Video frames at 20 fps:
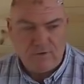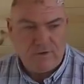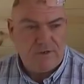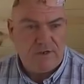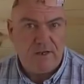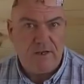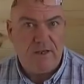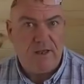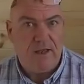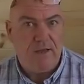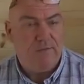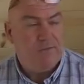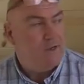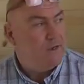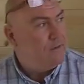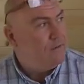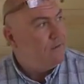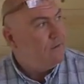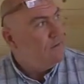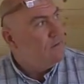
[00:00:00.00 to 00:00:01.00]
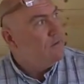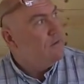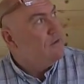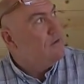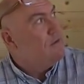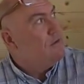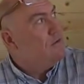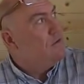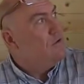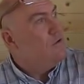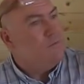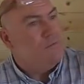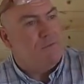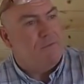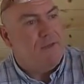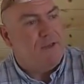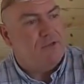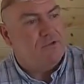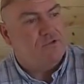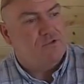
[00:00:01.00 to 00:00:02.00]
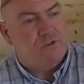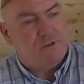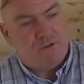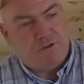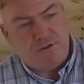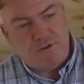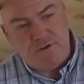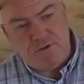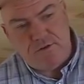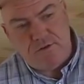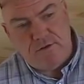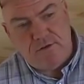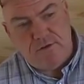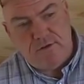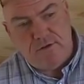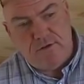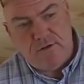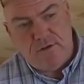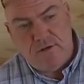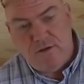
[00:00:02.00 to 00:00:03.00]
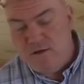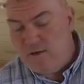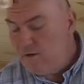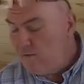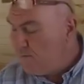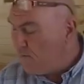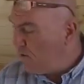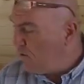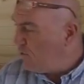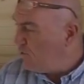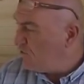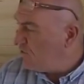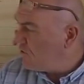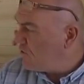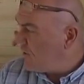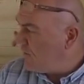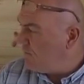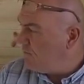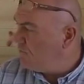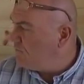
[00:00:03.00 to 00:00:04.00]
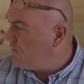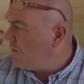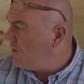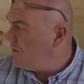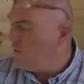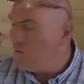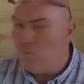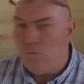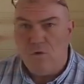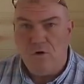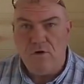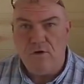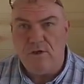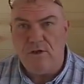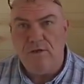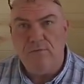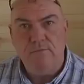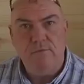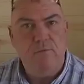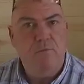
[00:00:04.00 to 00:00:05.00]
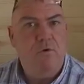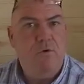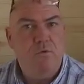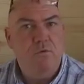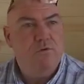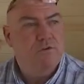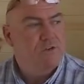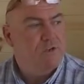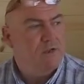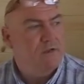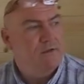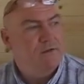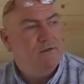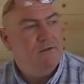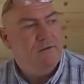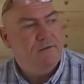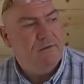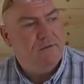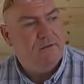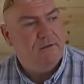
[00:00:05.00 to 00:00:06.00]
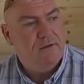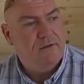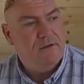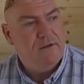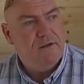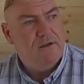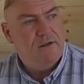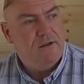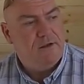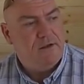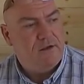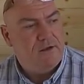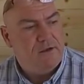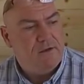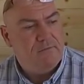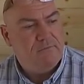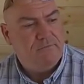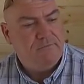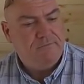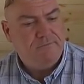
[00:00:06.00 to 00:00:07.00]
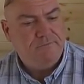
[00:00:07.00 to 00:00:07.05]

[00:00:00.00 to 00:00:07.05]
ready to come in. Got my mattress, my cooker's up and running and working, my water's in. Got